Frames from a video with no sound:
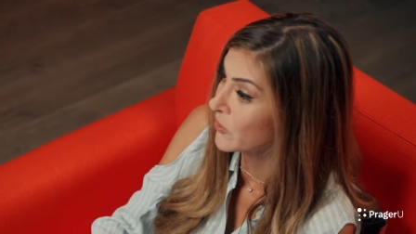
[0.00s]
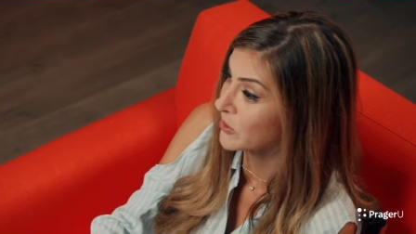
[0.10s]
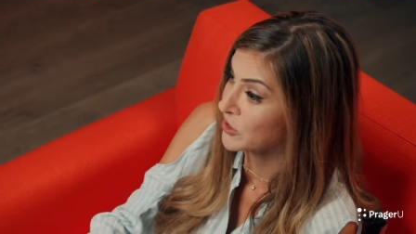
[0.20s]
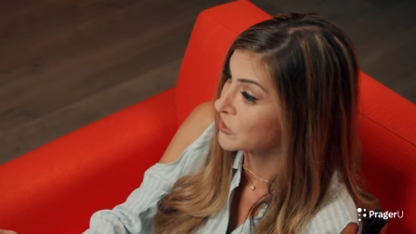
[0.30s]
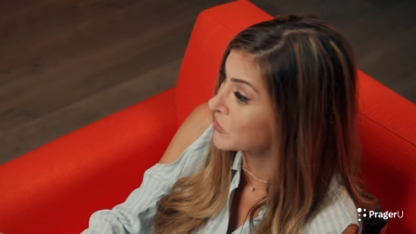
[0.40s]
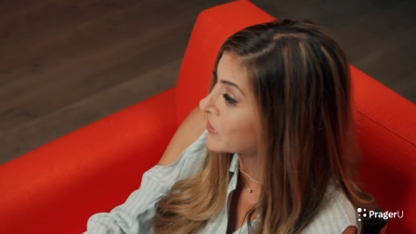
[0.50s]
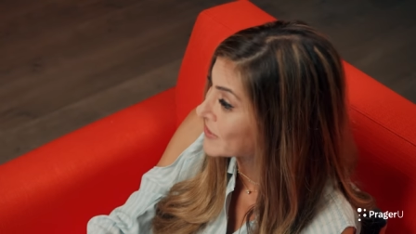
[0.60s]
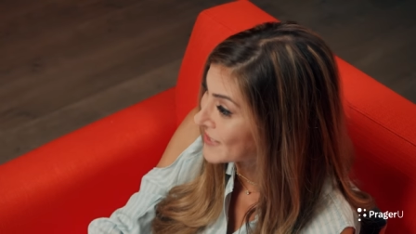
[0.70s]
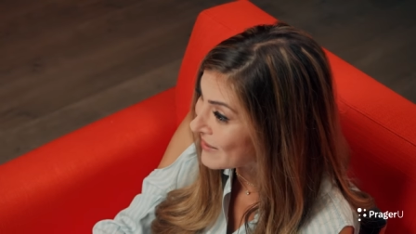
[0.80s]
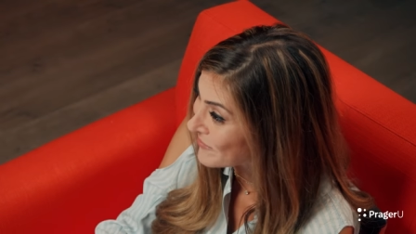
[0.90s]
or to do the
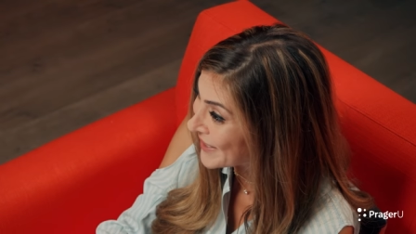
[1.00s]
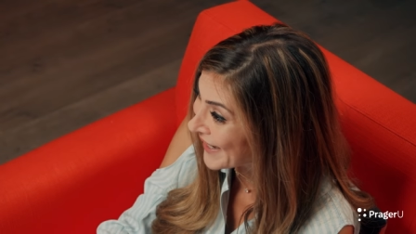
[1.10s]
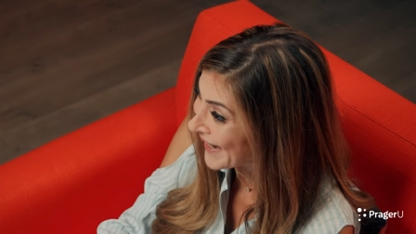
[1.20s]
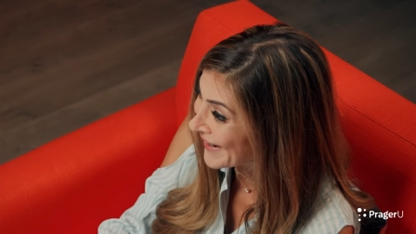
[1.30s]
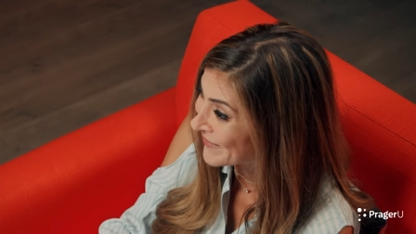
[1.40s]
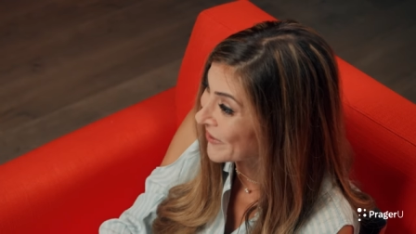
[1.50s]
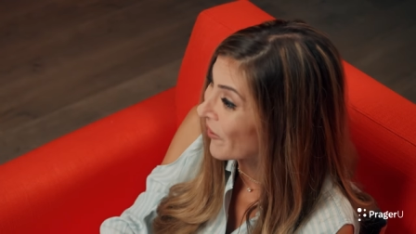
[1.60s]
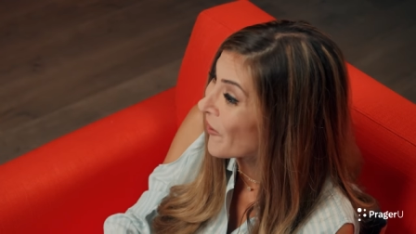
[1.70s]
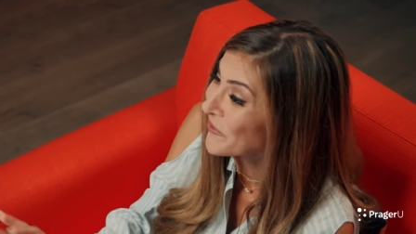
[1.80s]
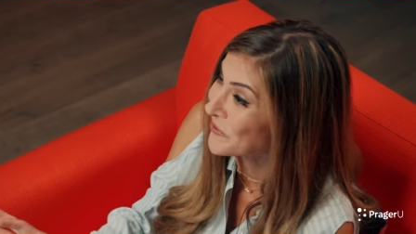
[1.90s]
same thing. We
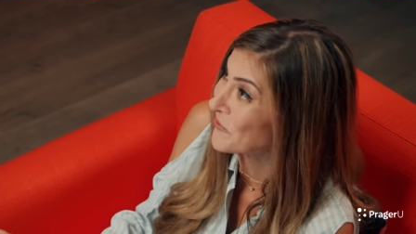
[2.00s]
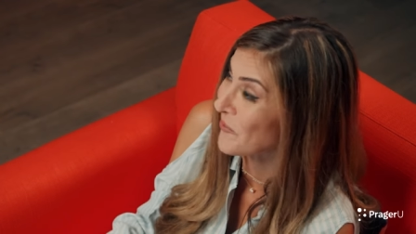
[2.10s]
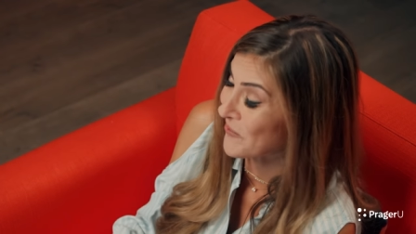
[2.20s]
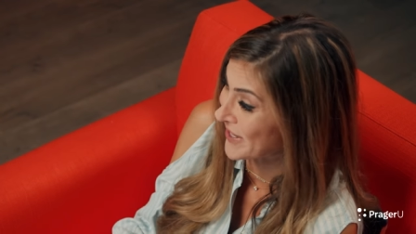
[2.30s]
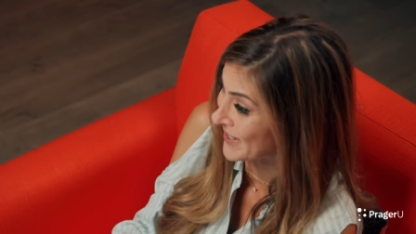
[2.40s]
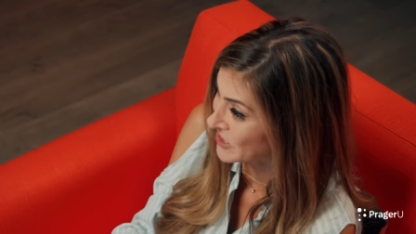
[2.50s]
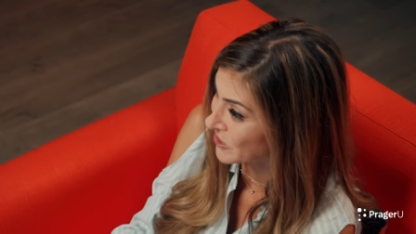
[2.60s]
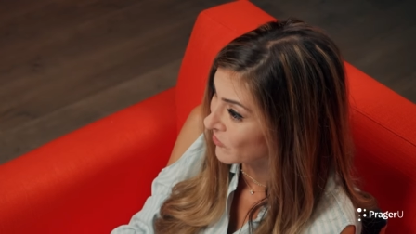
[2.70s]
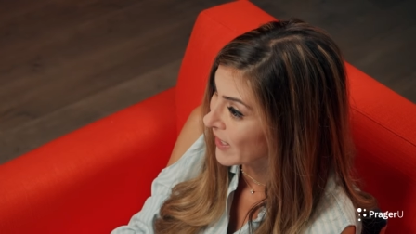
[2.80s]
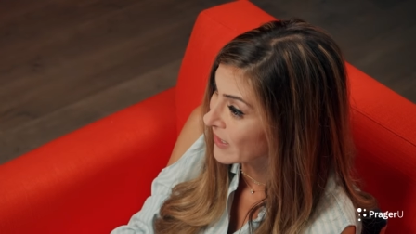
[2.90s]
all do what we can
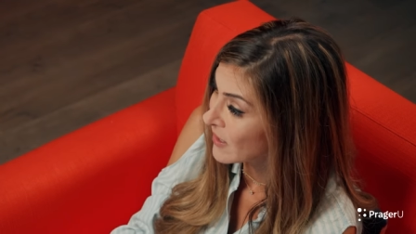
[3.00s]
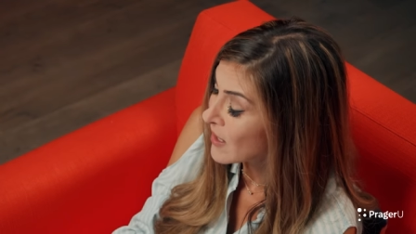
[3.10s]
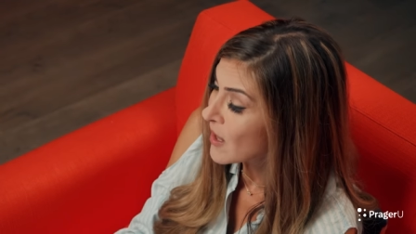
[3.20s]
do, right?